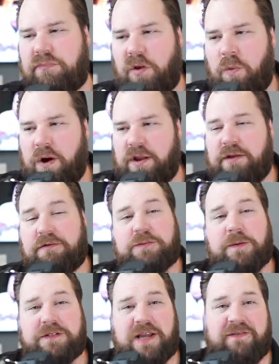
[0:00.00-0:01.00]
where they were
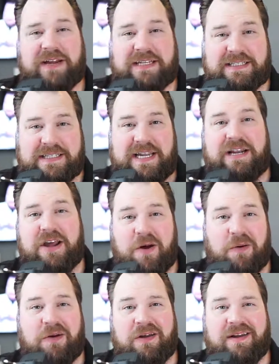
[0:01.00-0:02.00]
supposed to have a
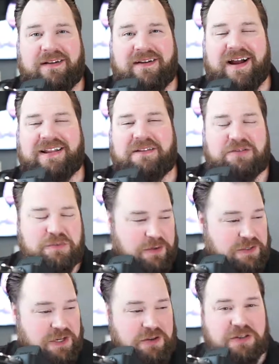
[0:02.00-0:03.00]
casino, right? They were
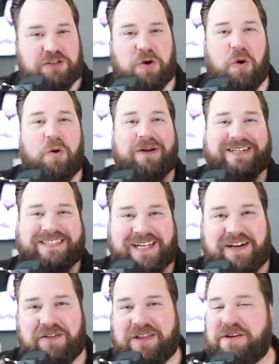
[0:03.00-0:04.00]
supposed to do this whole
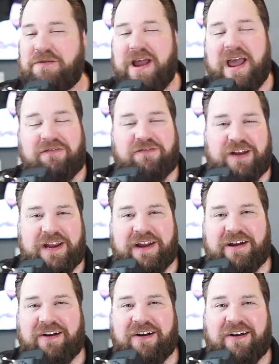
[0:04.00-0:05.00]
casino. They do it every
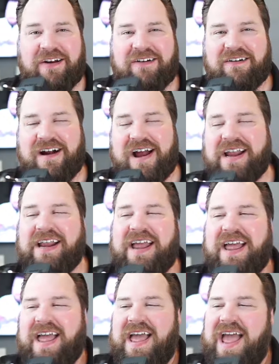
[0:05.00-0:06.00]
year, right?
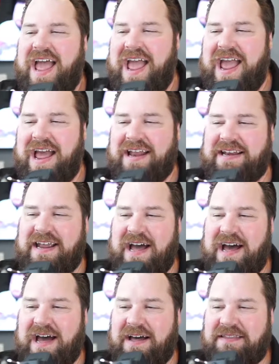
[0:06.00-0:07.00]
and
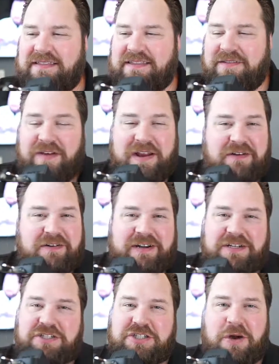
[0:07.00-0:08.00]
the vendor
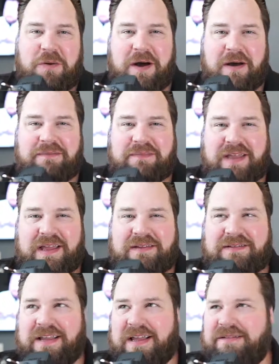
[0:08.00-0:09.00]
didn't show up.
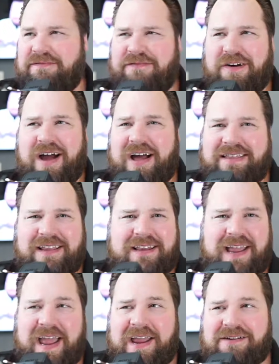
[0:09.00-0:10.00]
They forgot the
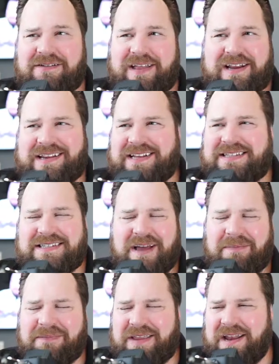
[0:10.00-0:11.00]
date or they did
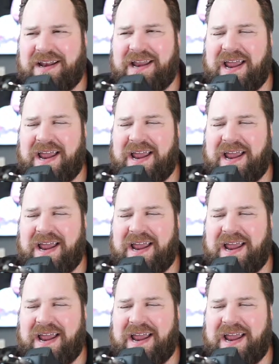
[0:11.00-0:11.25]
something,